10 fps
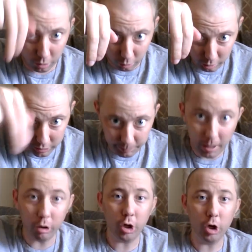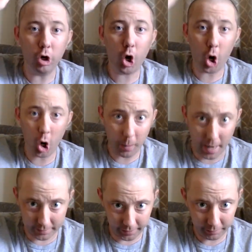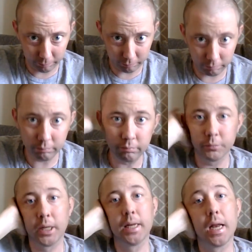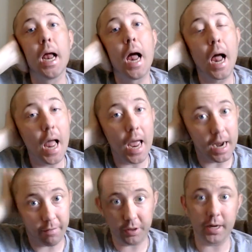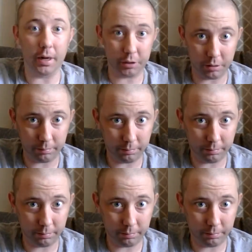spelled correctly and everything else.